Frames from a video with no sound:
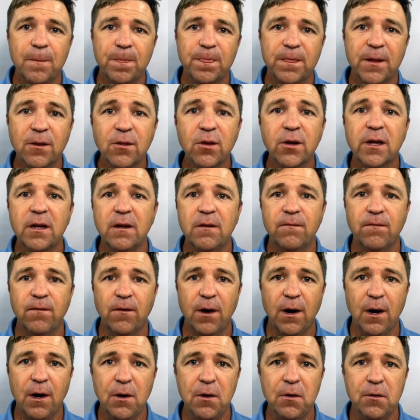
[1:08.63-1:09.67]
They're looking for
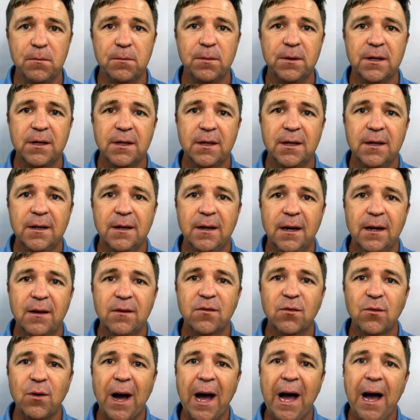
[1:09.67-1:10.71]
hope. And
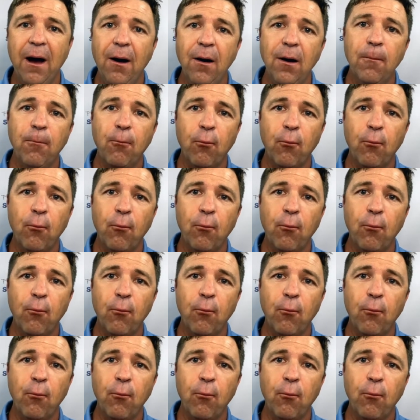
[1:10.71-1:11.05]
so how